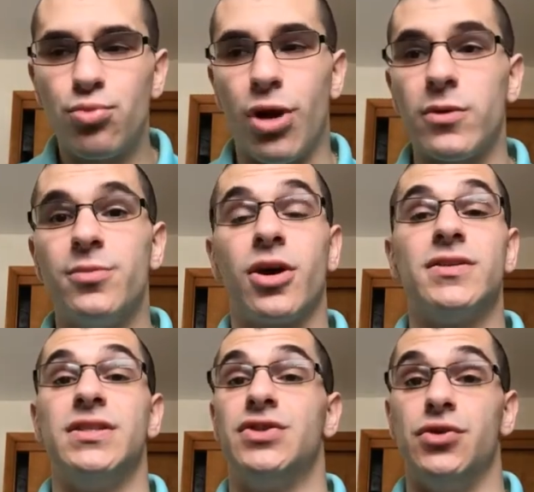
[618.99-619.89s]
probably
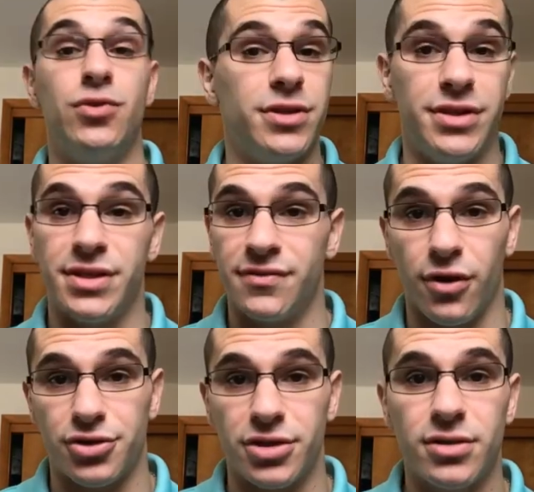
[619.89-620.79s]
because it's due to the
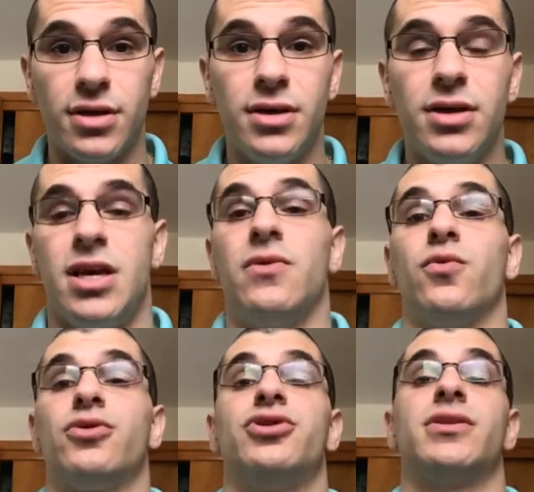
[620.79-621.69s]
dysfunction,
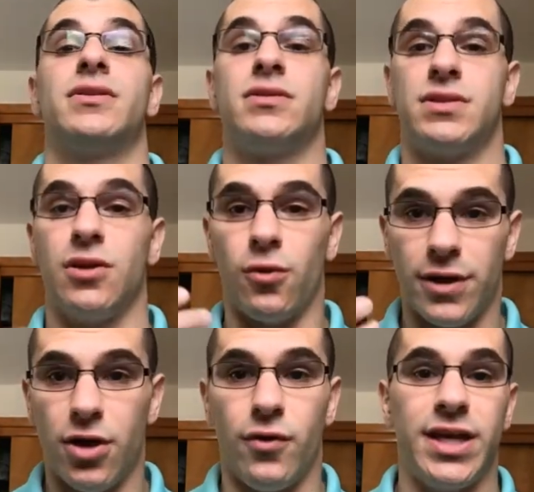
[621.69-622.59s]
and we're just
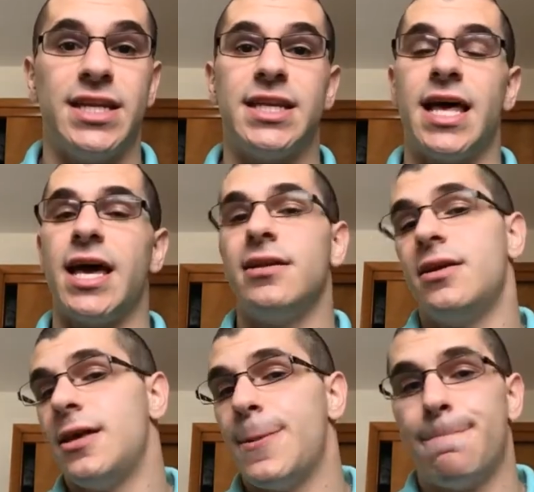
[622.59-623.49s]
slowly going into that.
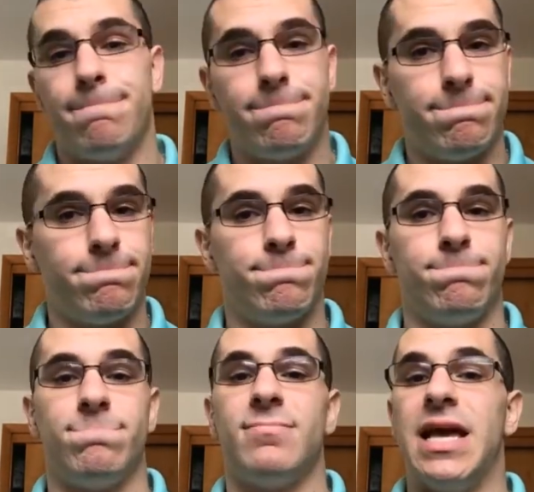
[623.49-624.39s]

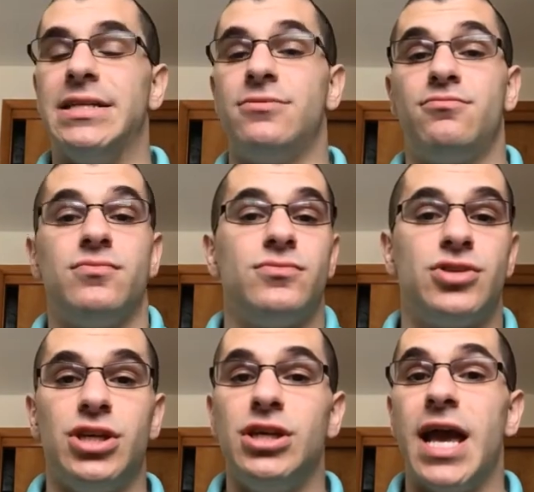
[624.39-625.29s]
And
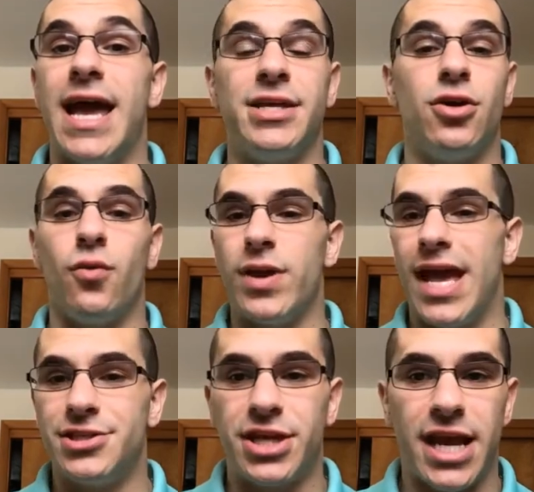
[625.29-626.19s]
she,
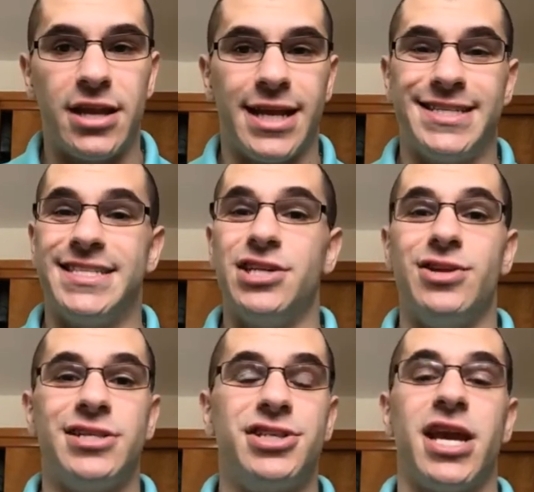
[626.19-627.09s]
I
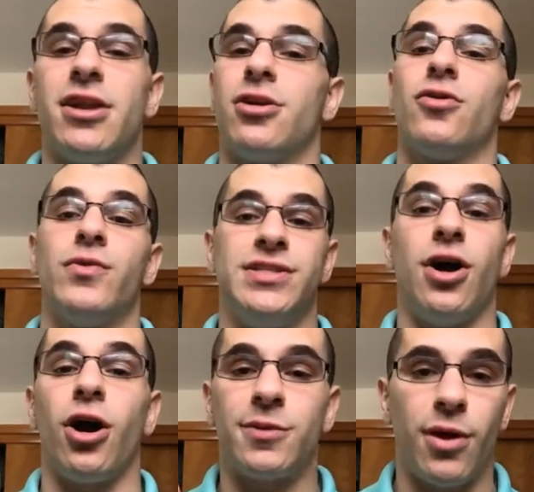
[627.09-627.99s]
continued to educate her. We
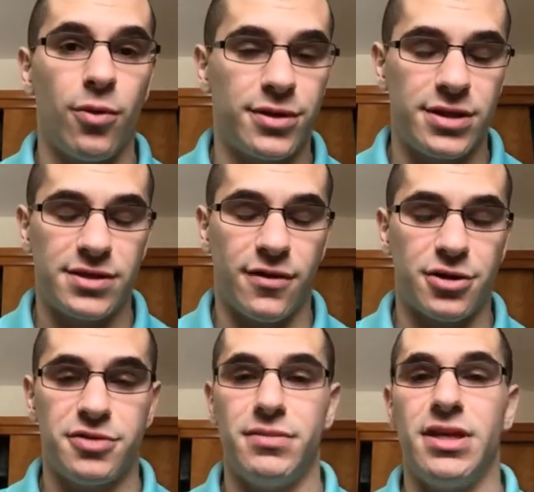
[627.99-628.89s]
talked about what the
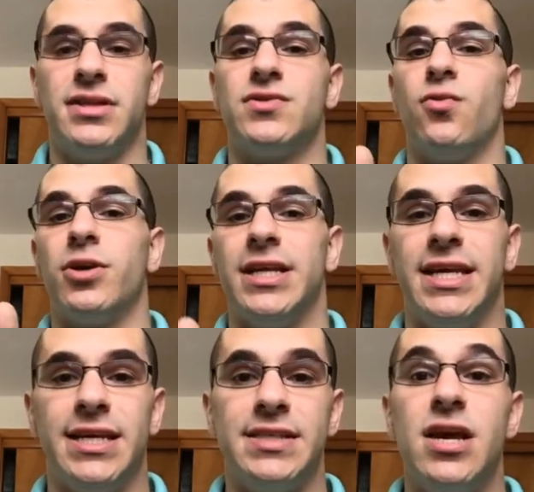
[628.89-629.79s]
dysfunction means, what it
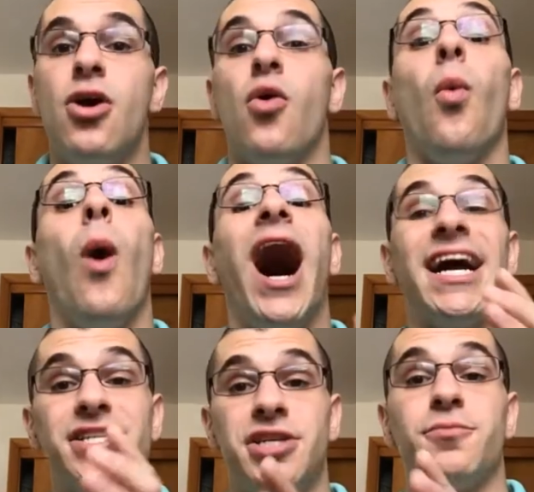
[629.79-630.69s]
is,
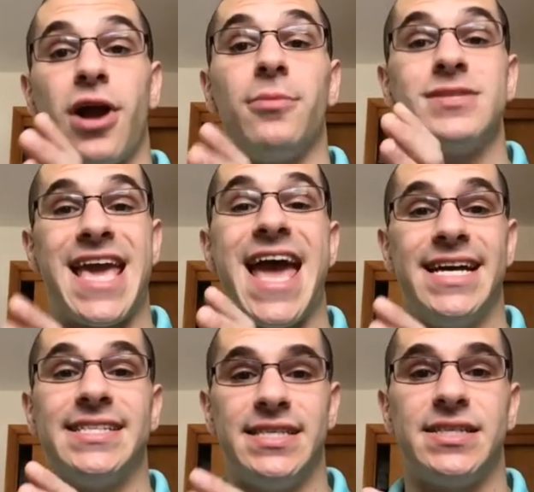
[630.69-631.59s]
why she probably
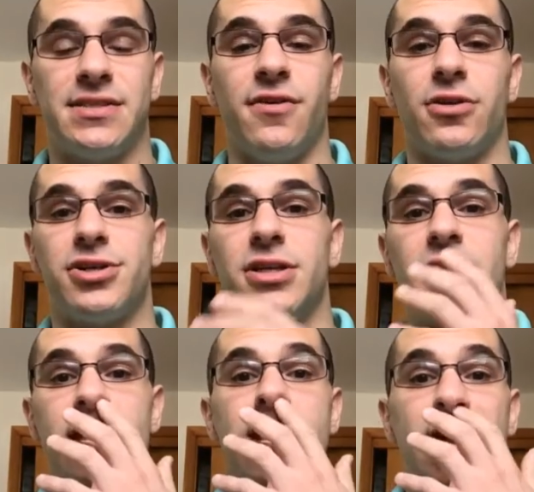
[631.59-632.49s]
has this dysfunction,